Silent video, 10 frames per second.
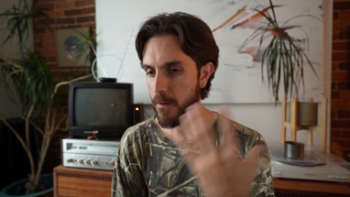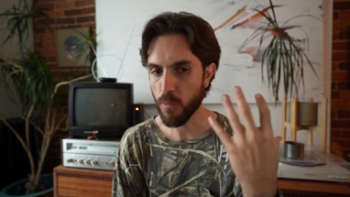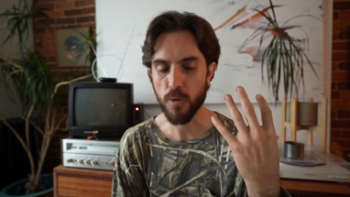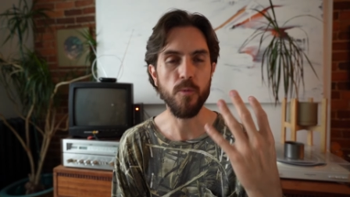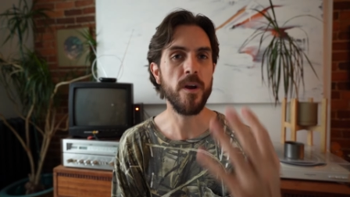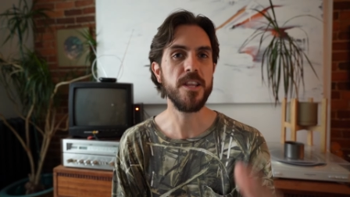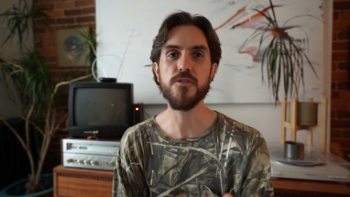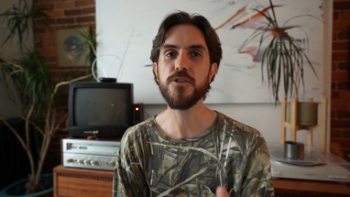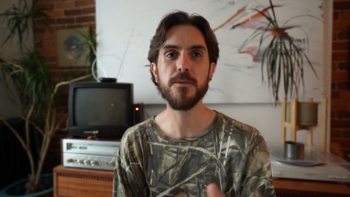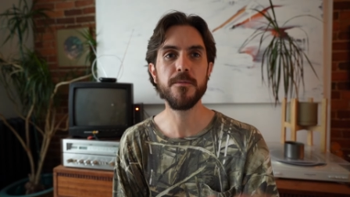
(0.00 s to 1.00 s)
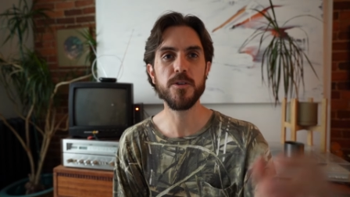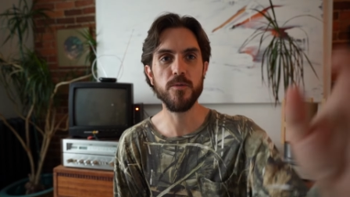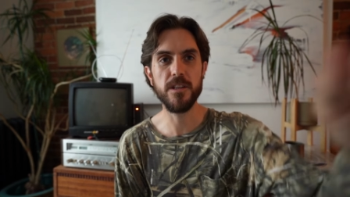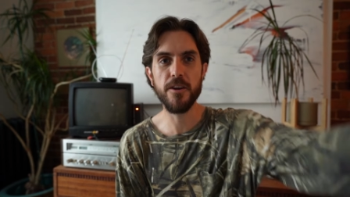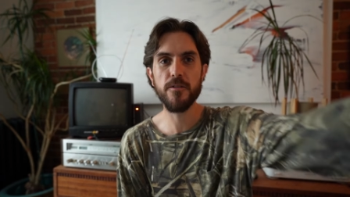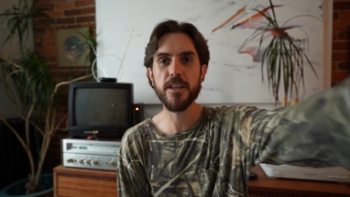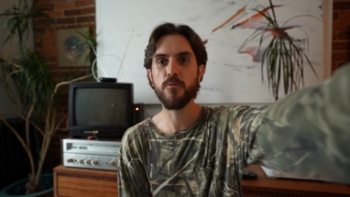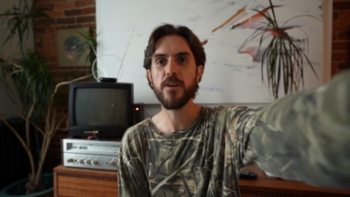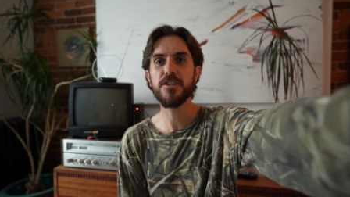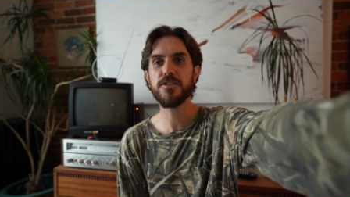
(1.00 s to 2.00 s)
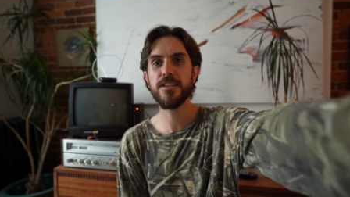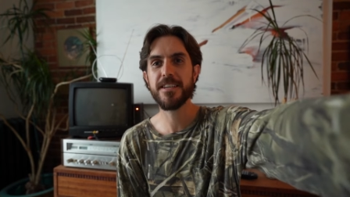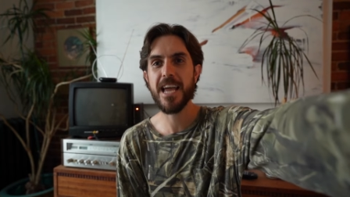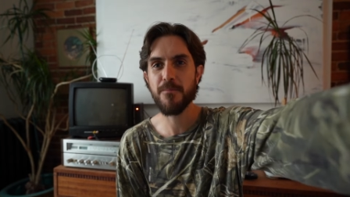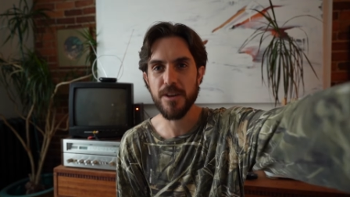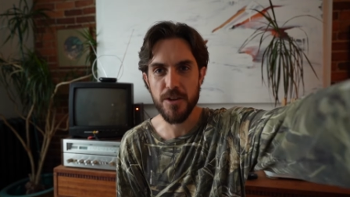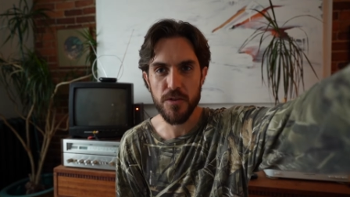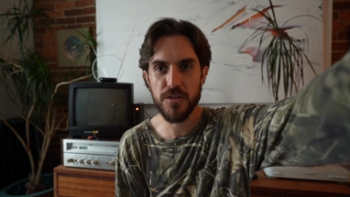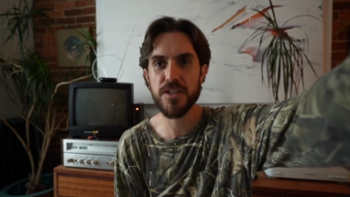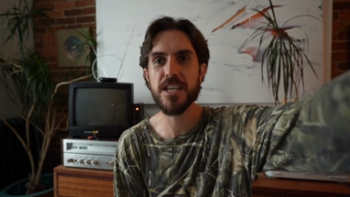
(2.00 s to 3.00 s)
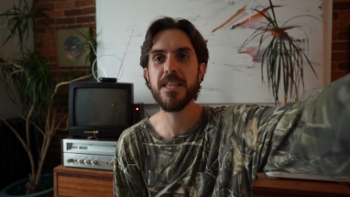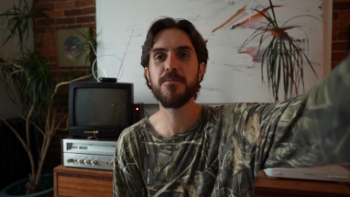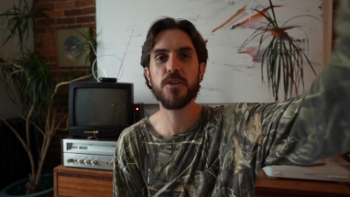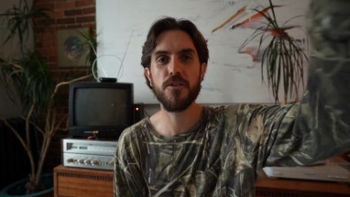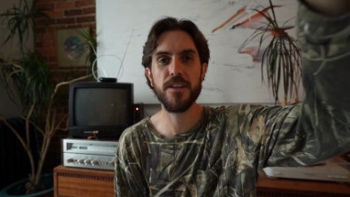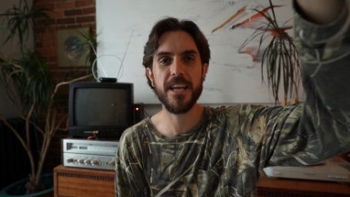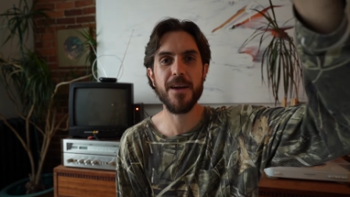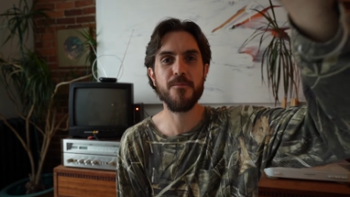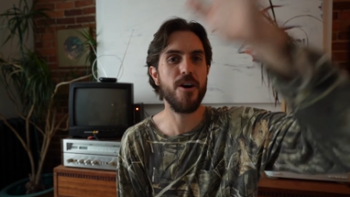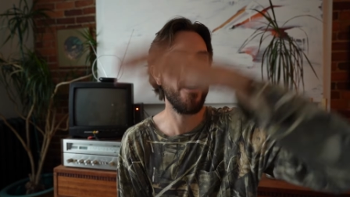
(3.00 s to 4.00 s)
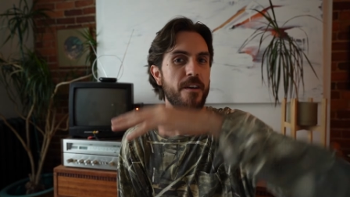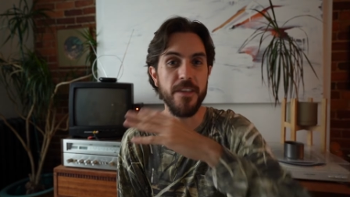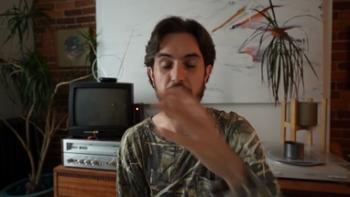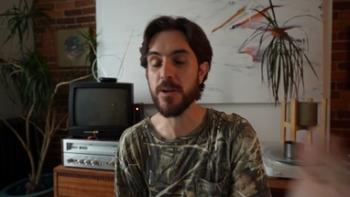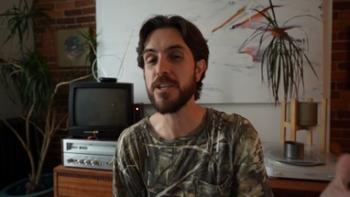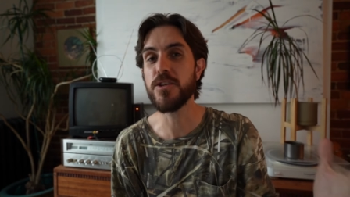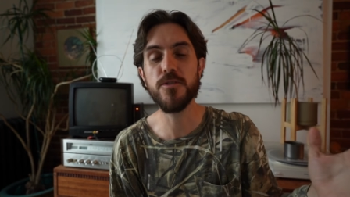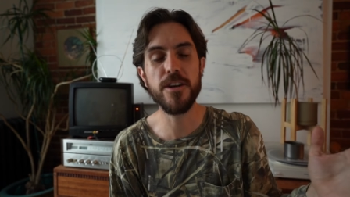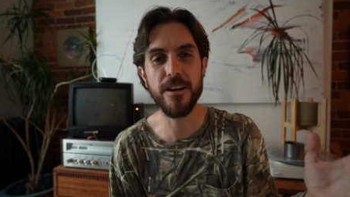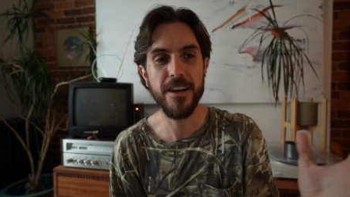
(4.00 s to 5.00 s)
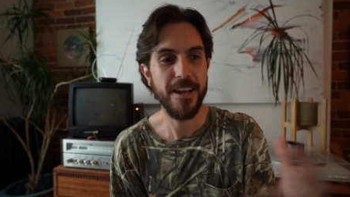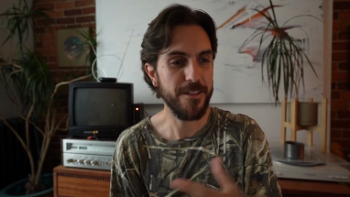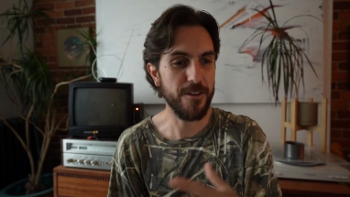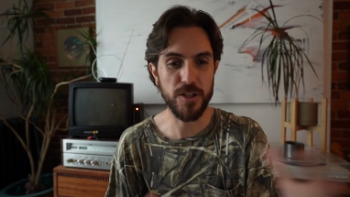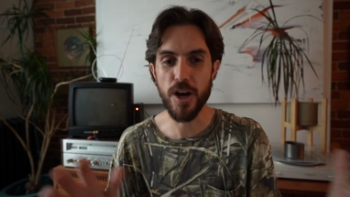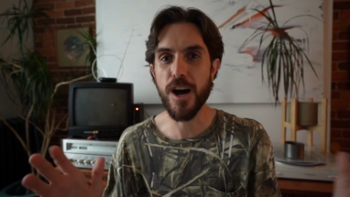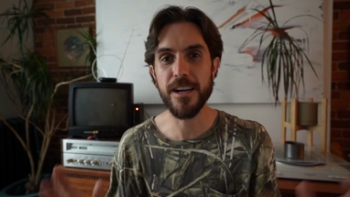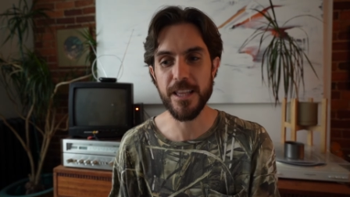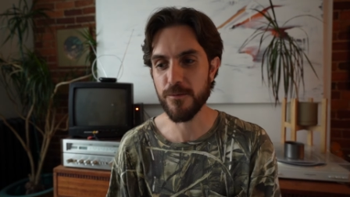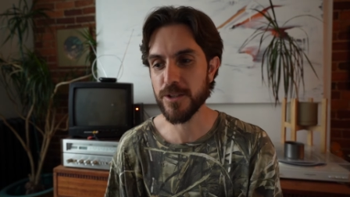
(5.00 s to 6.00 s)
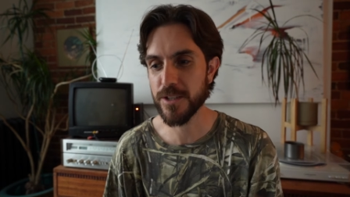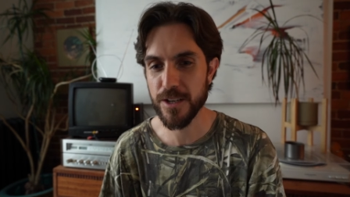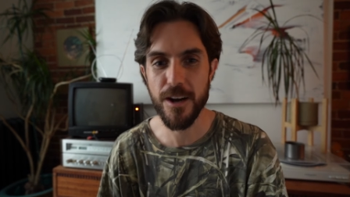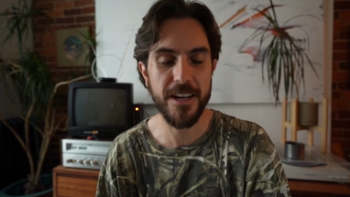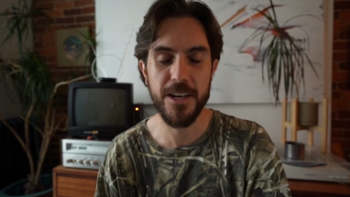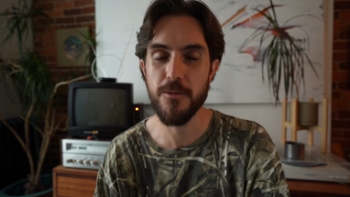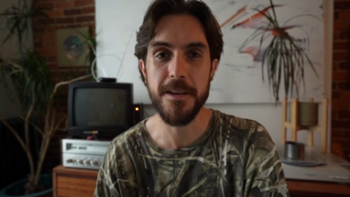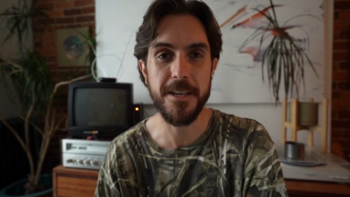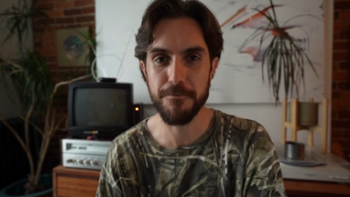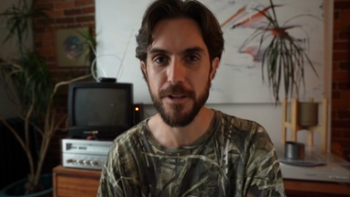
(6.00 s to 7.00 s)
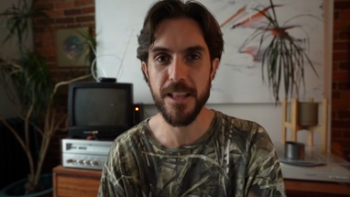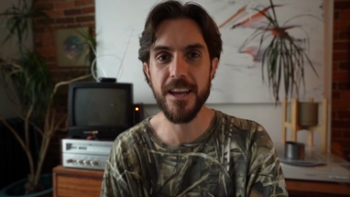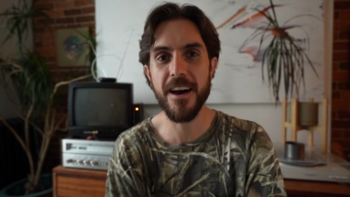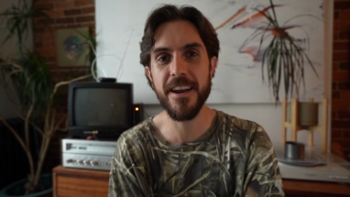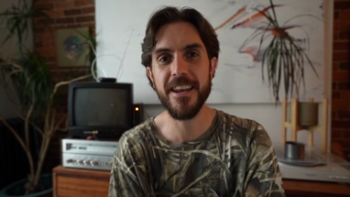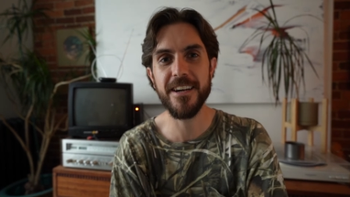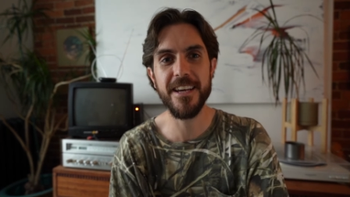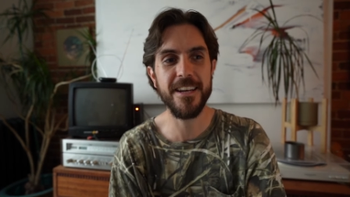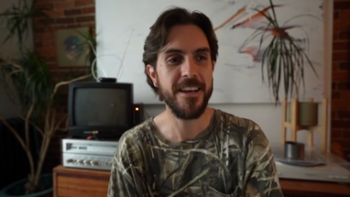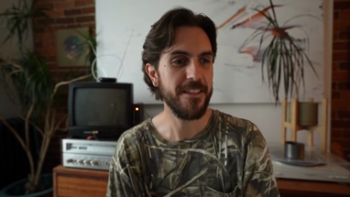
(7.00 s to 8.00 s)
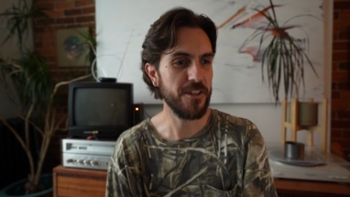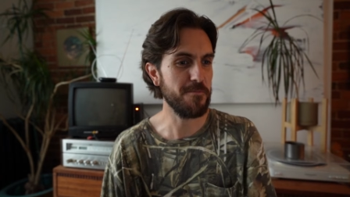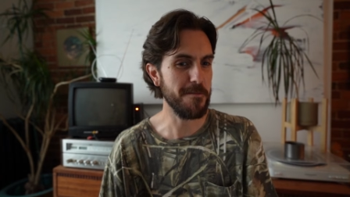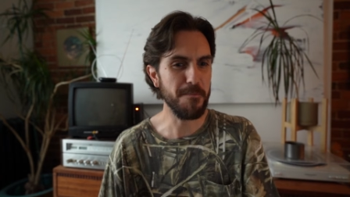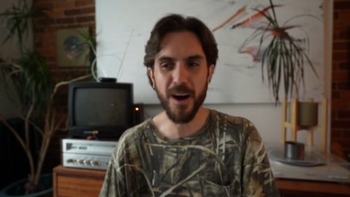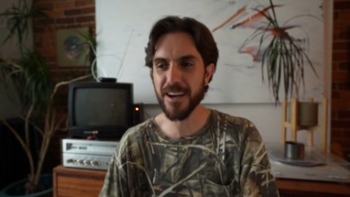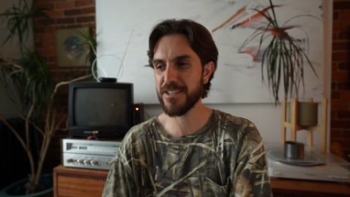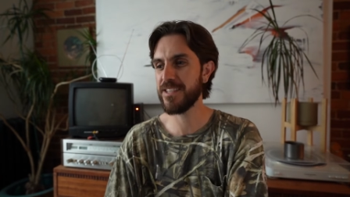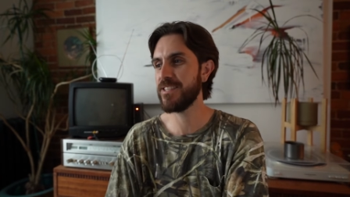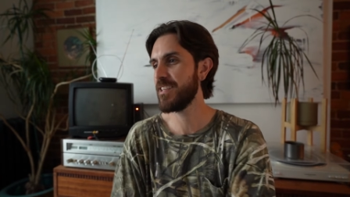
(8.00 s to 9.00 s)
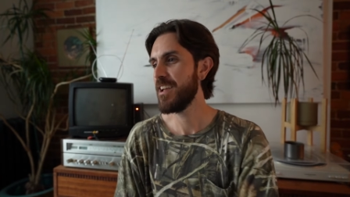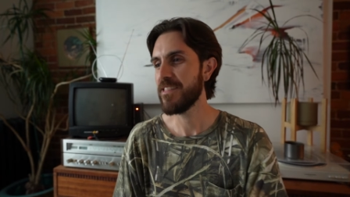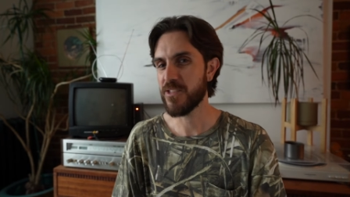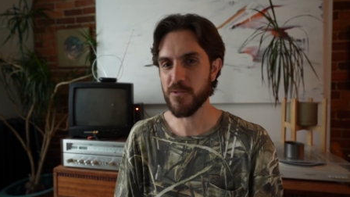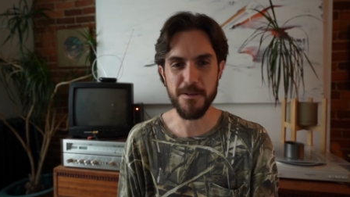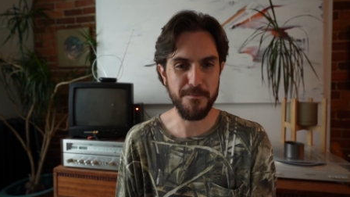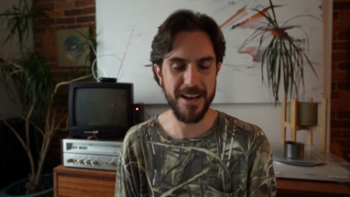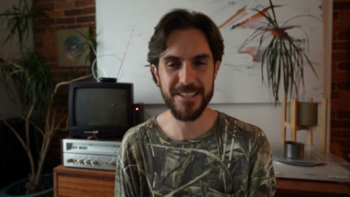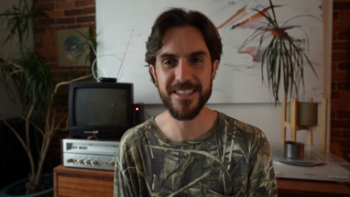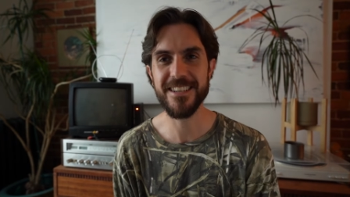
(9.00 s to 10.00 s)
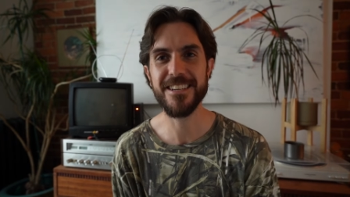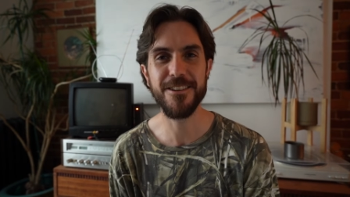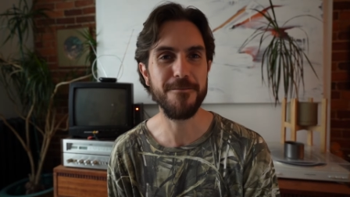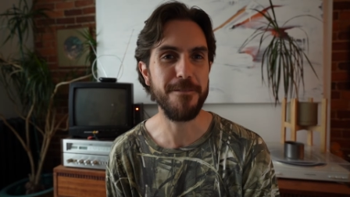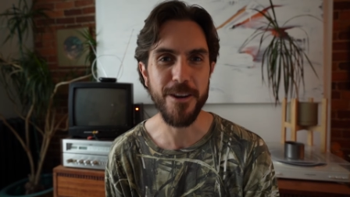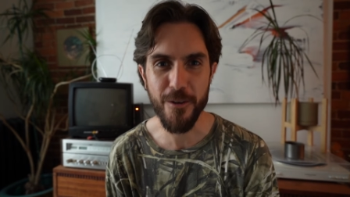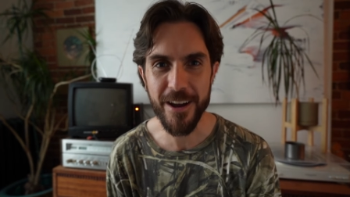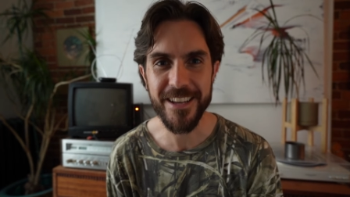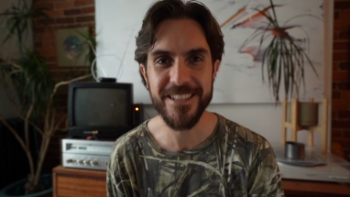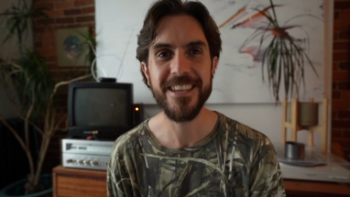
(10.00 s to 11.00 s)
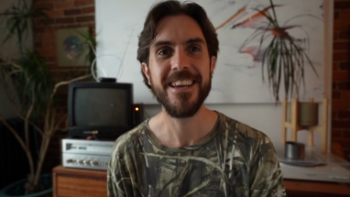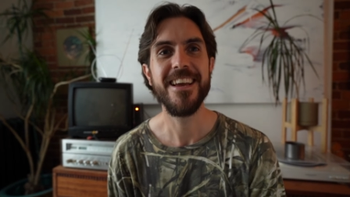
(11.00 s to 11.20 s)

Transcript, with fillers: were when YouTubers would literally reach to the camera, you'd see them turn the camera on, they would do their their talk, they would just talk and it would be completely unedited. There'd be pauses, there'd be messiness, there'd be noise,